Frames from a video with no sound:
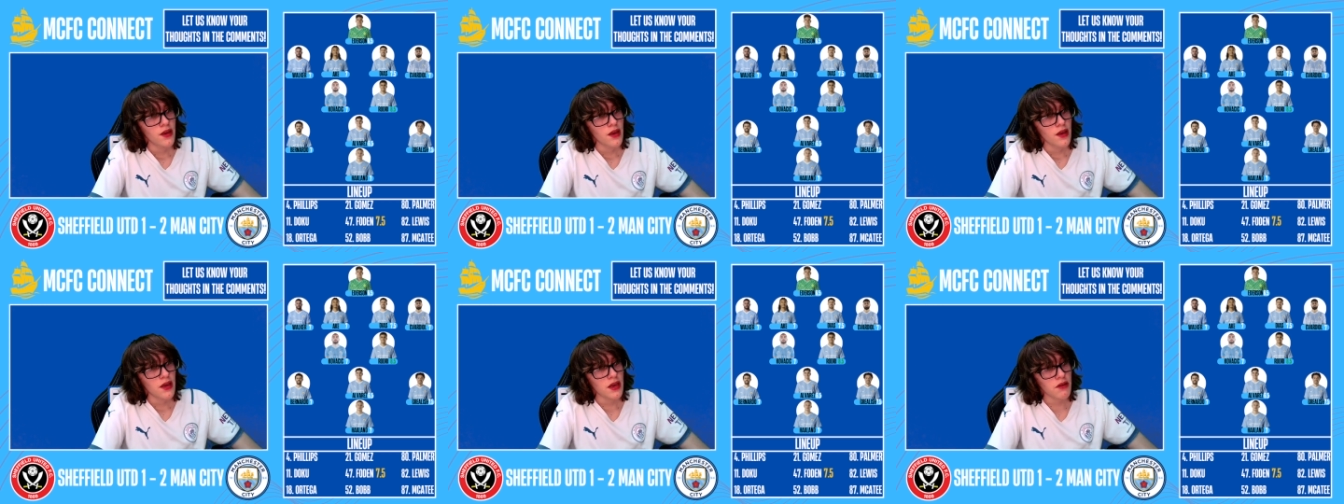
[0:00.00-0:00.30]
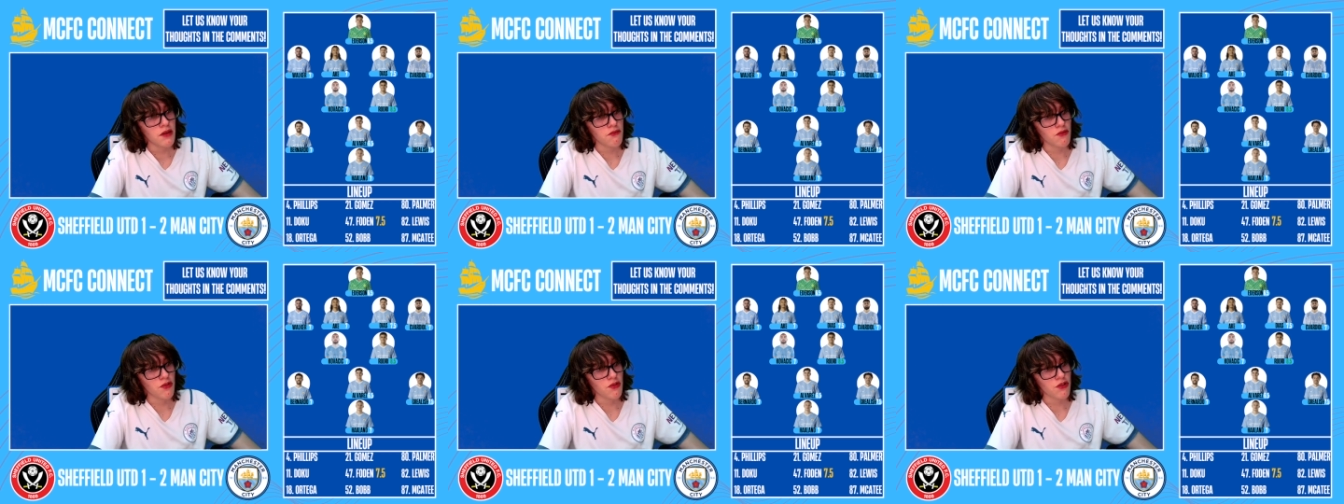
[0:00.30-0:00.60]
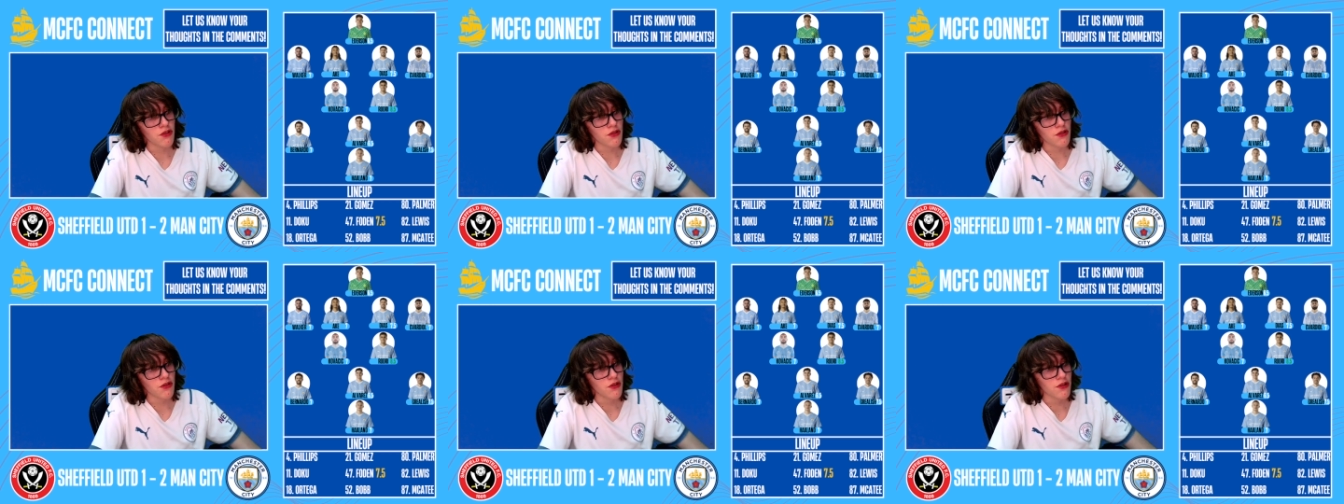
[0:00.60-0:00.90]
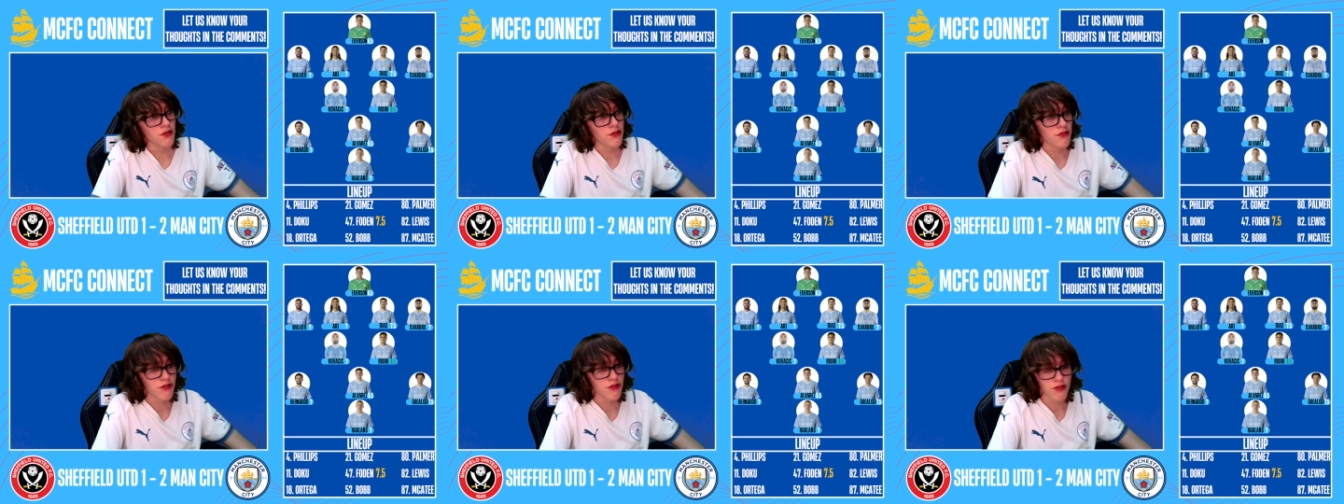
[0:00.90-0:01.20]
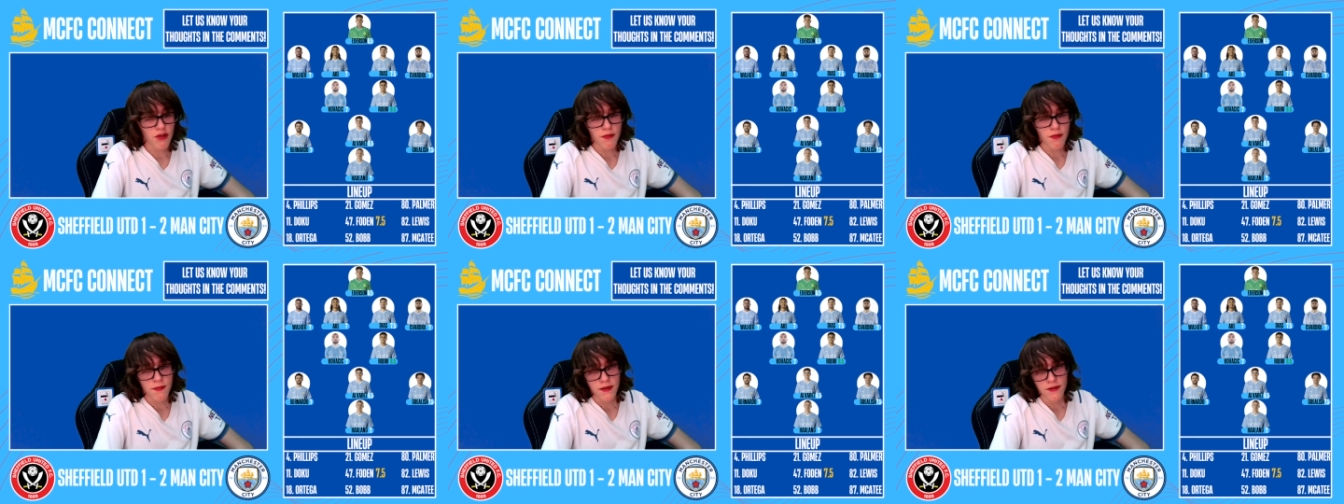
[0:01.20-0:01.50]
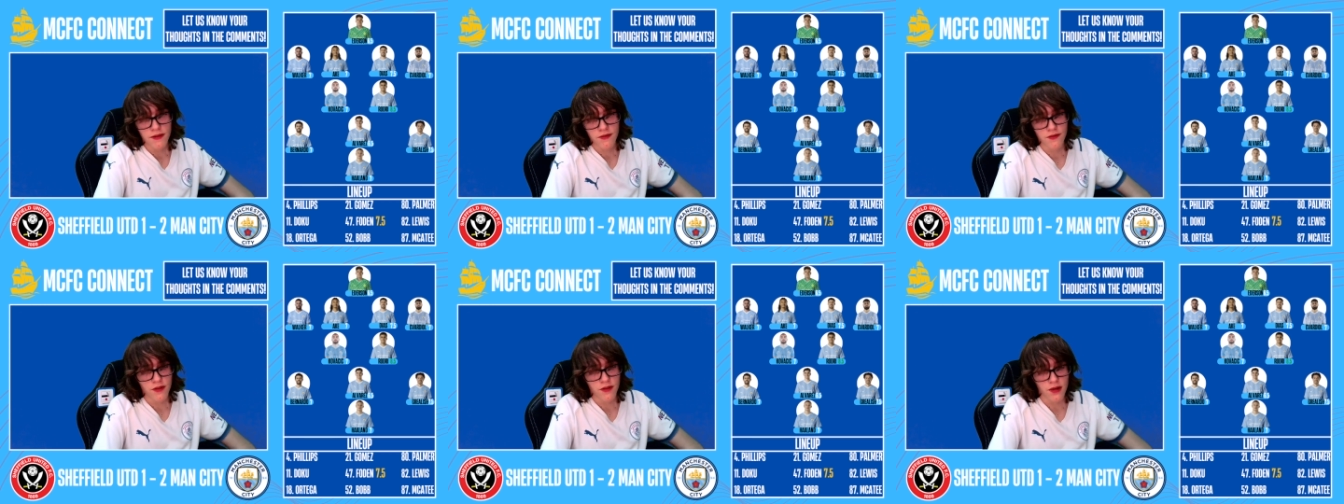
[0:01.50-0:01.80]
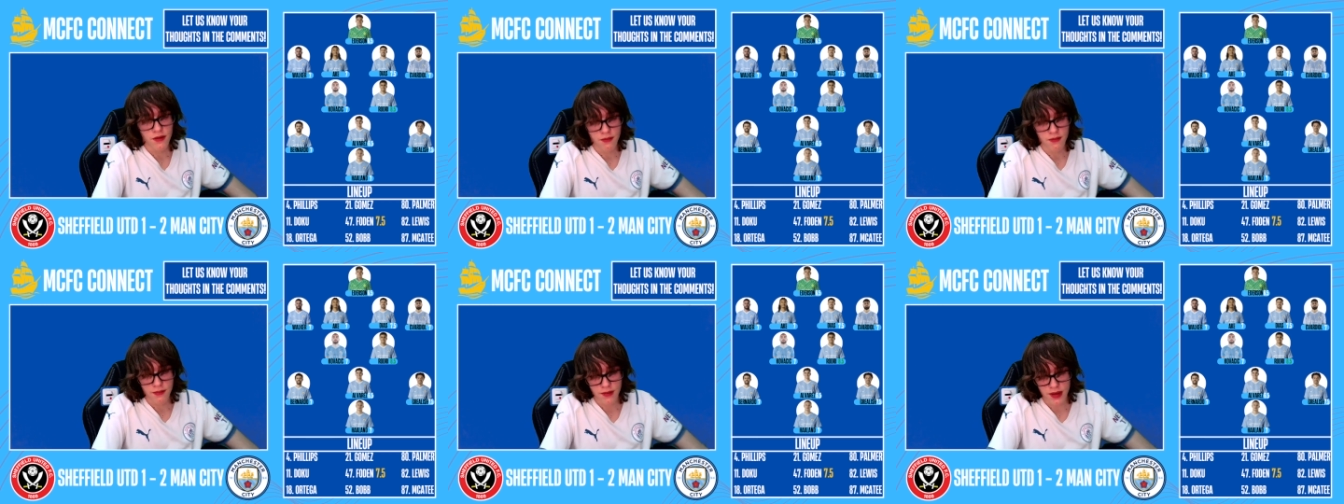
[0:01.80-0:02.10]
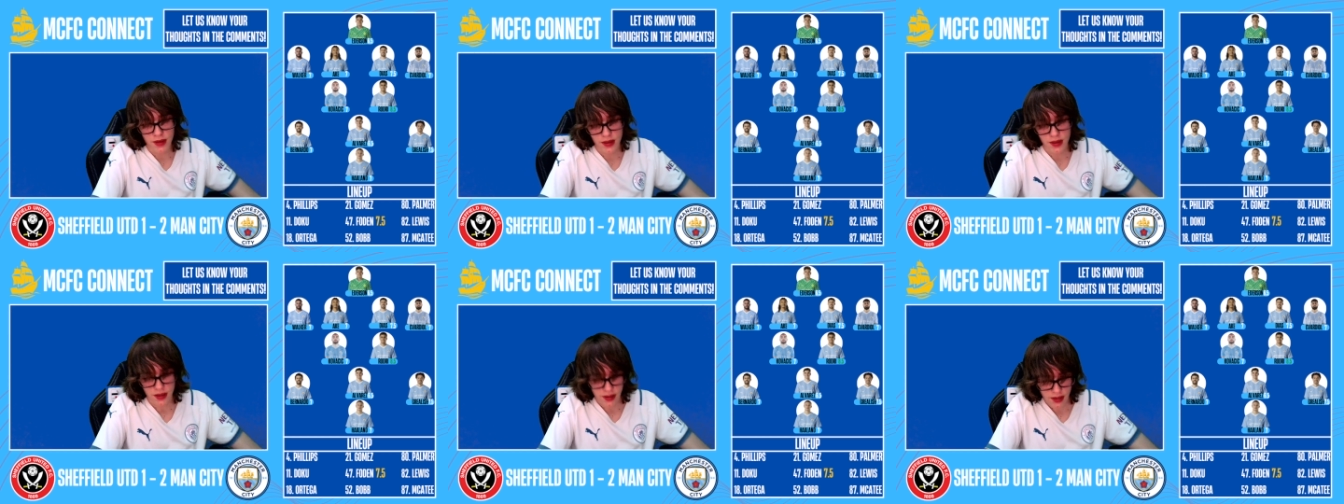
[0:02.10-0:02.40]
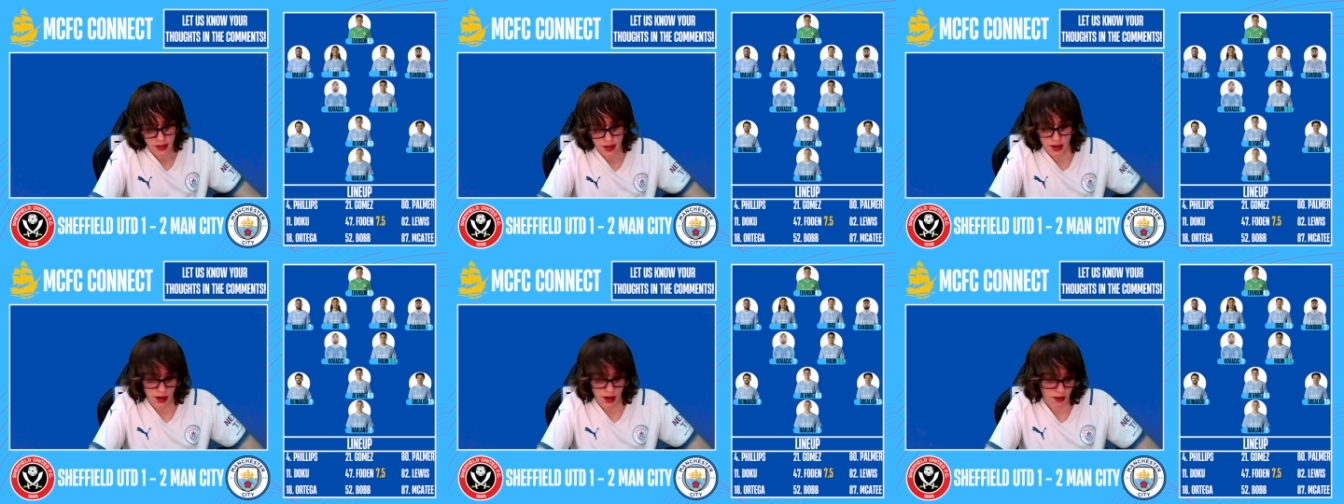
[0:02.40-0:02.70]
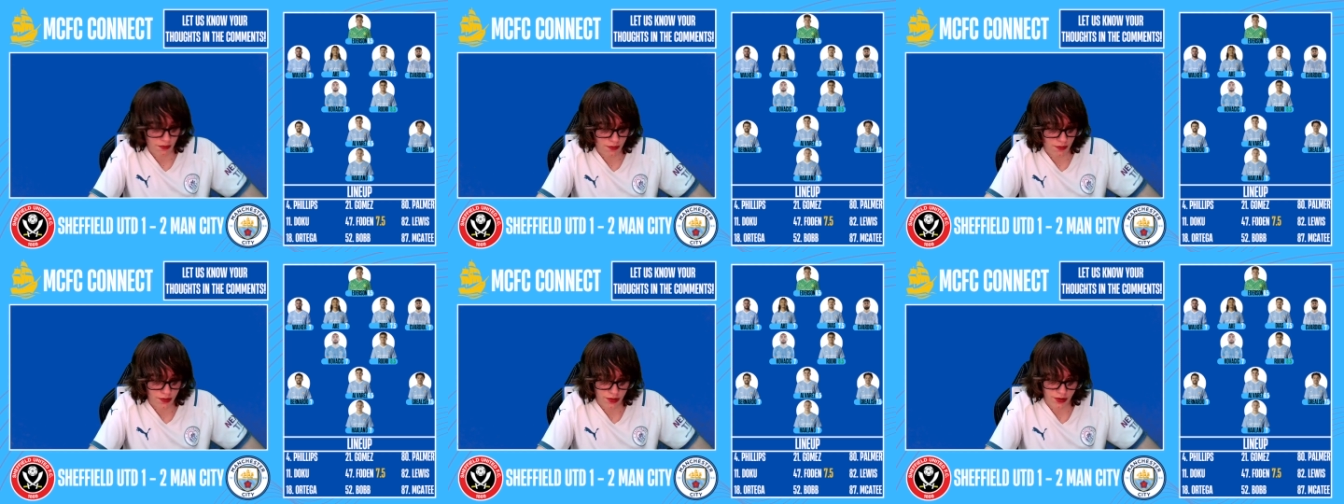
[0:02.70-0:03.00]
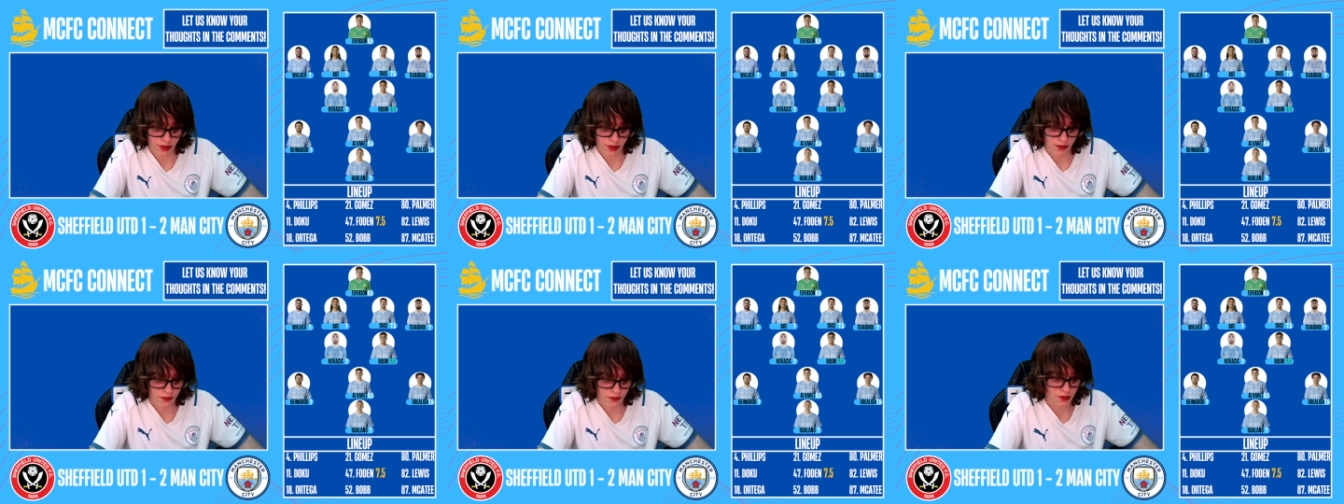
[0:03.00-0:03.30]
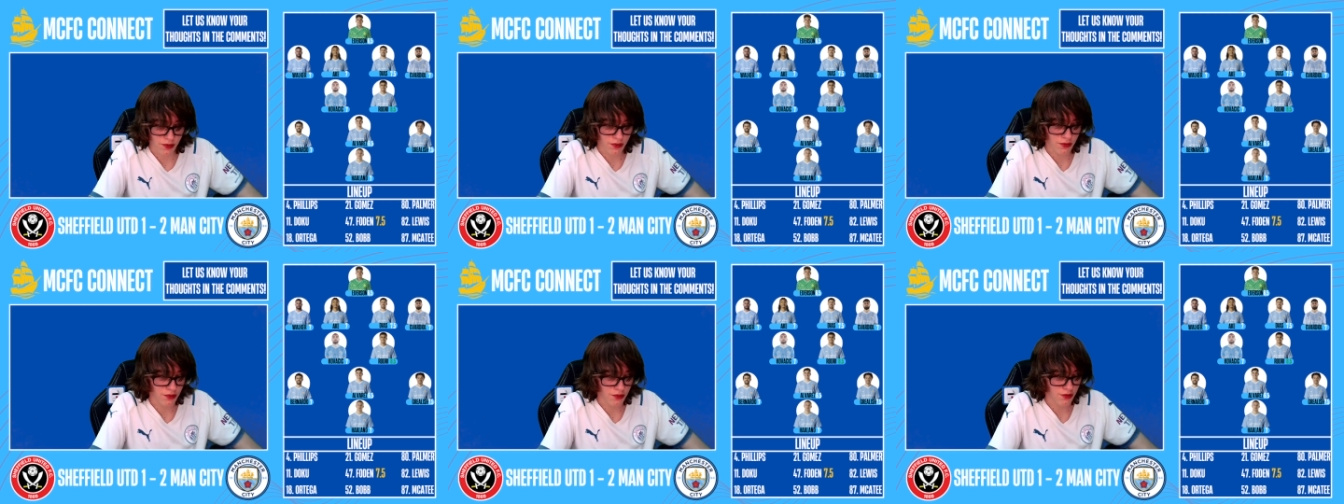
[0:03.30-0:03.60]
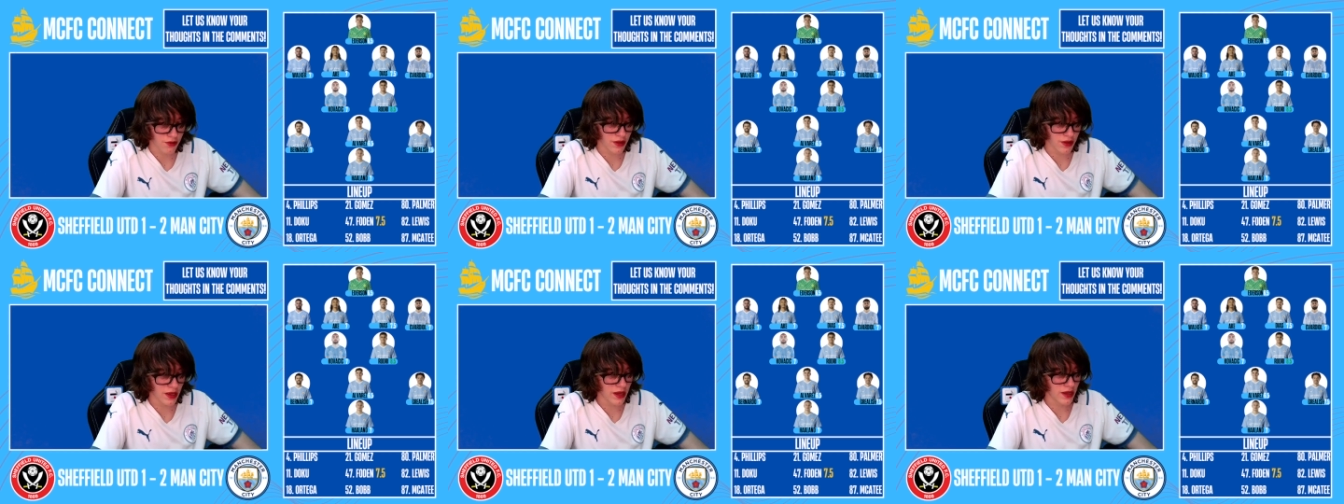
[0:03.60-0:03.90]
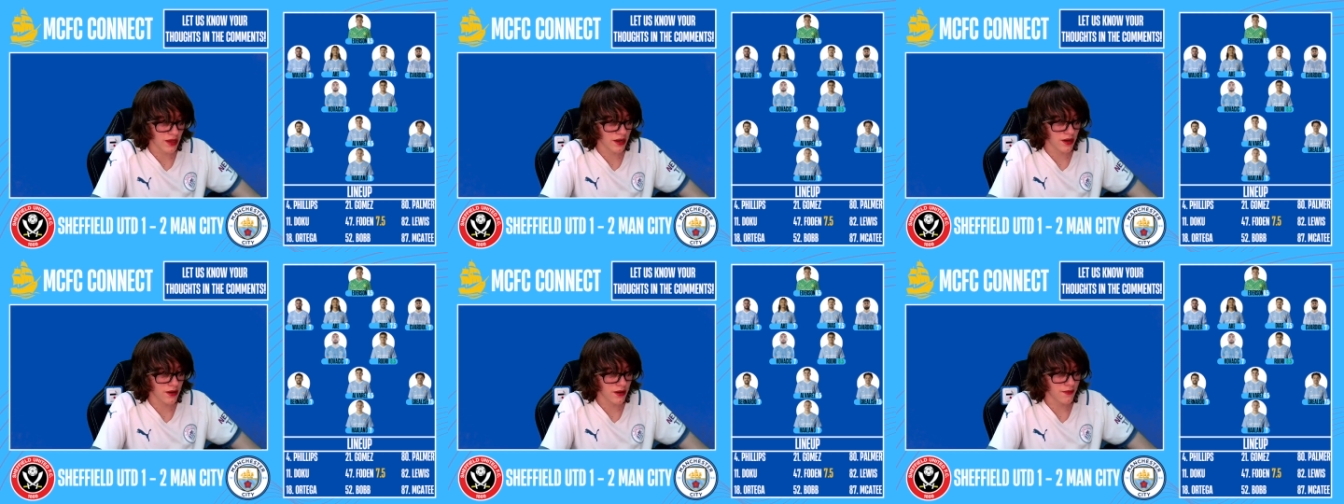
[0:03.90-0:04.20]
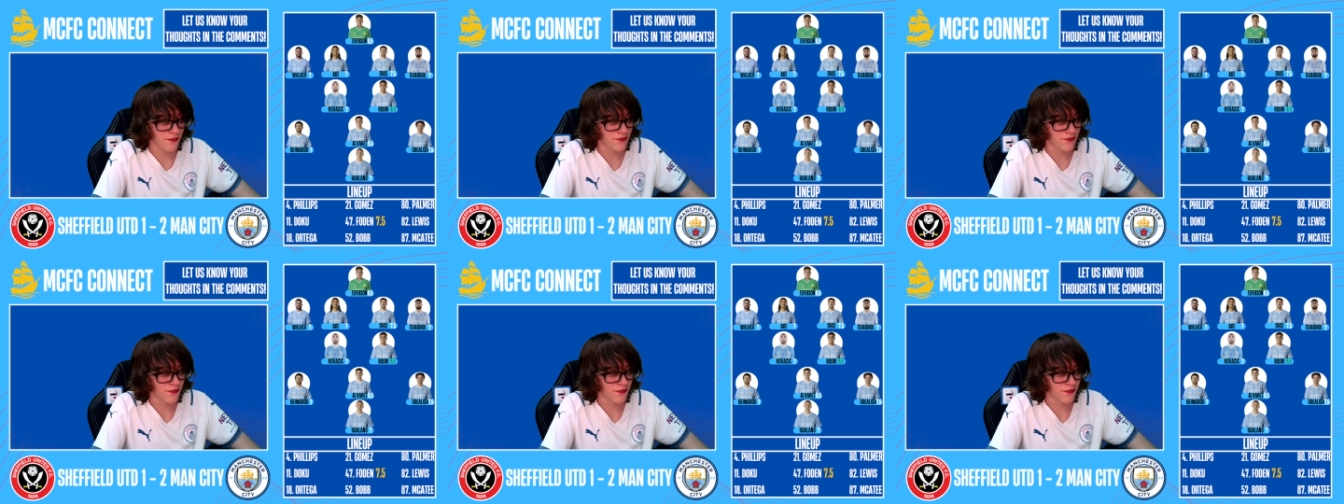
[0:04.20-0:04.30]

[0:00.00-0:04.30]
it was sloppy from Kyle Walker, of course, and,